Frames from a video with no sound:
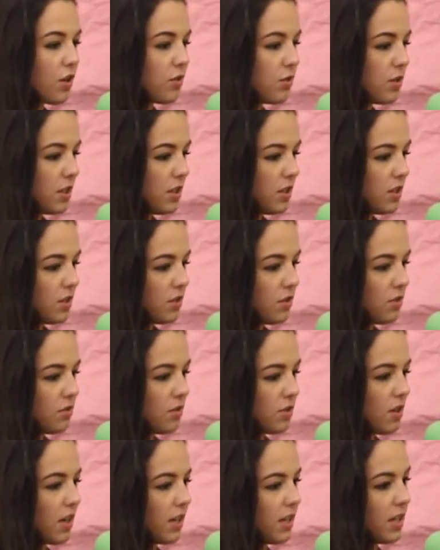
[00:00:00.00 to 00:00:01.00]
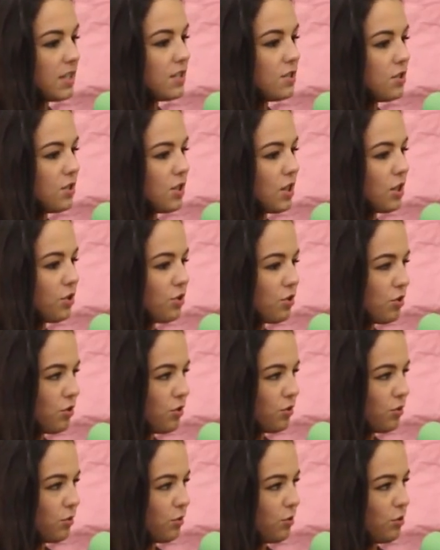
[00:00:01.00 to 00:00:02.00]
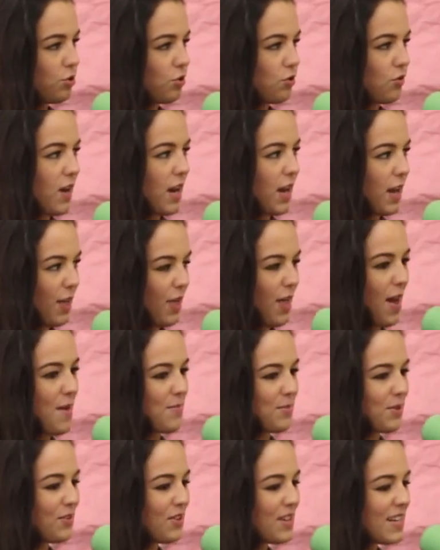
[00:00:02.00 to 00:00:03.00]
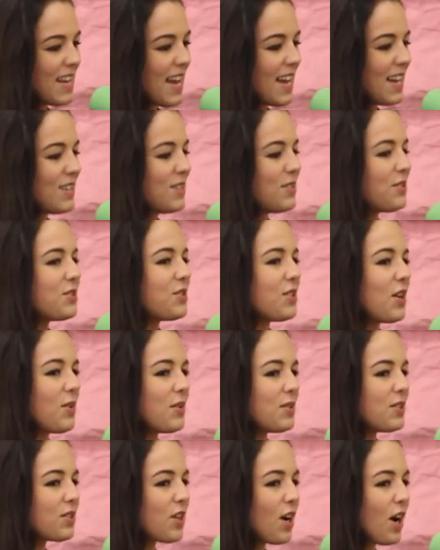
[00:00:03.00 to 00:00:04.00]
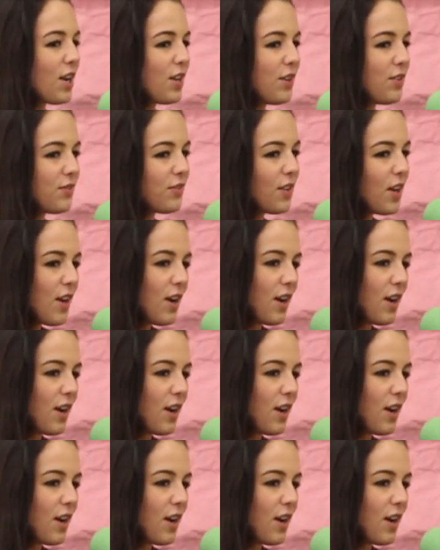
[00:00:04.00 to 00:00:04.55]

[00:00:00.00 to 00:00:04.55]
only use like industrial strength hammer and nails, so it's kind of,